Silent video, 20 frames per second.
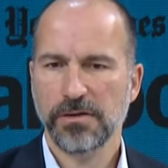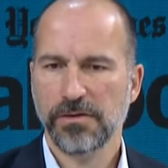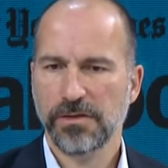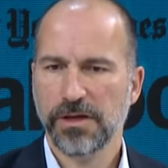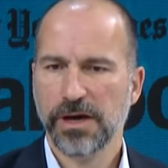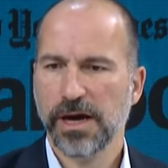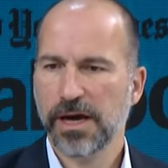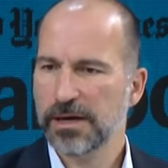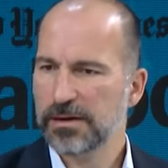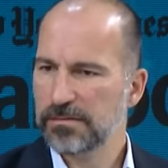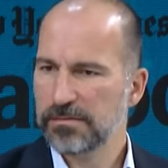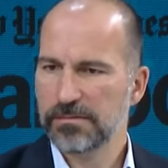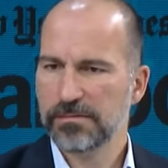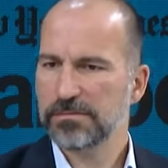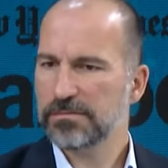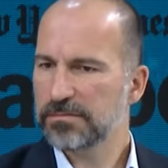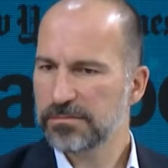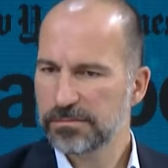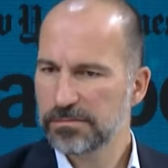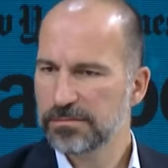then
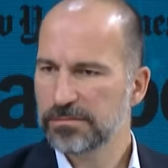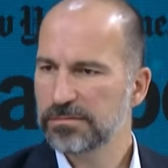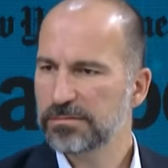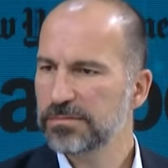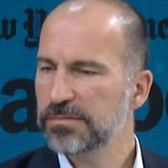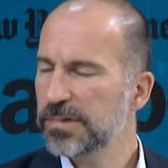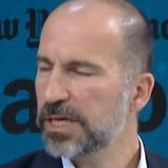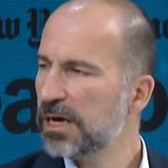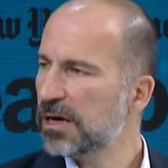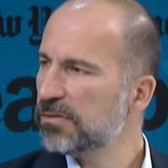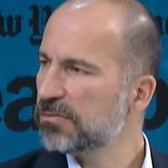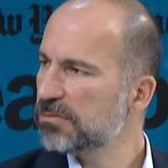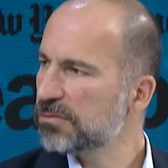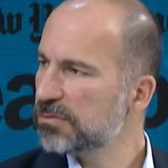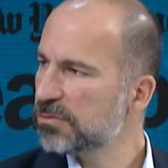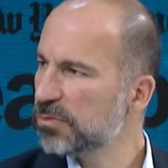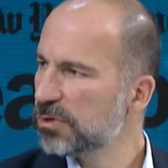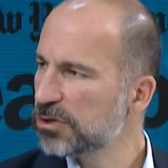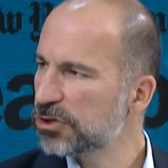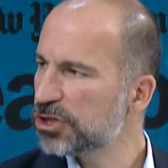you know
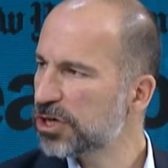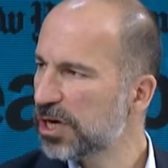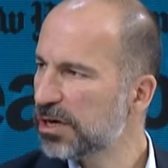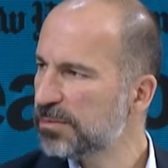we'll shut